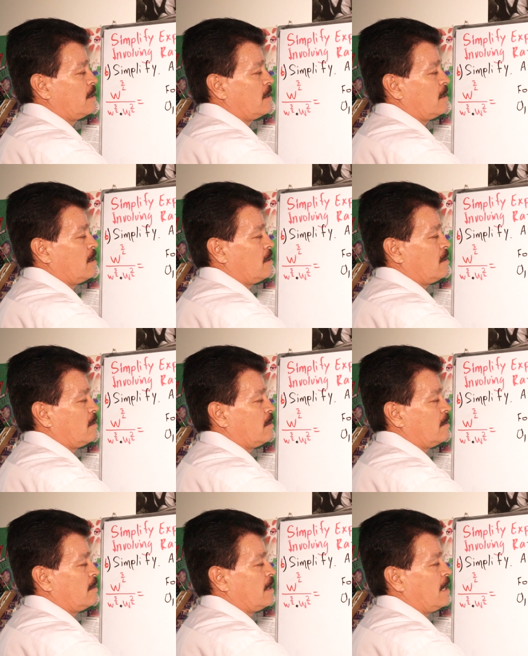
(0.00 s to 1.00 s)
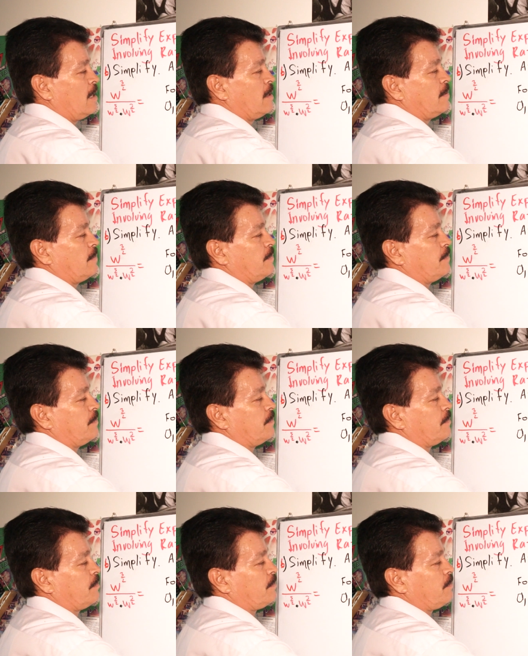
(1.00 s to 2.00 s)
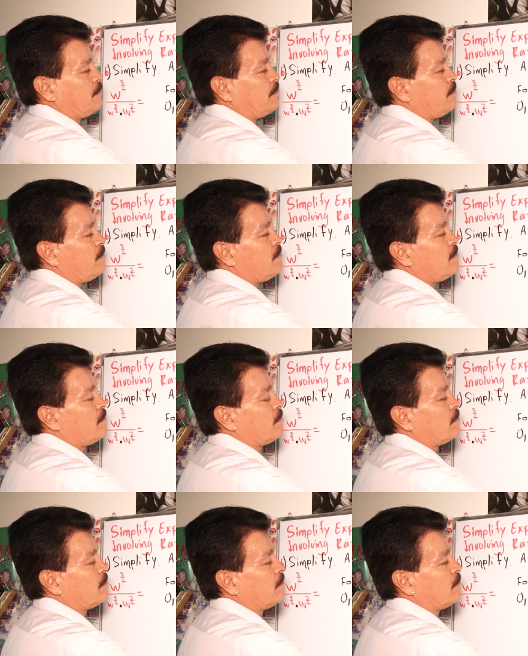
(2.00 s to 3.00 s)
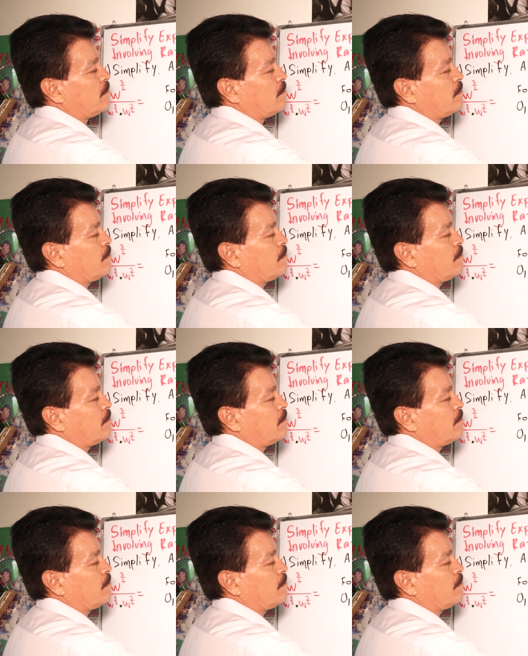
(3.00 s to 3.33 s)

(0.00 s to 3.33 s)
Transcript: No one is speaking in this clip.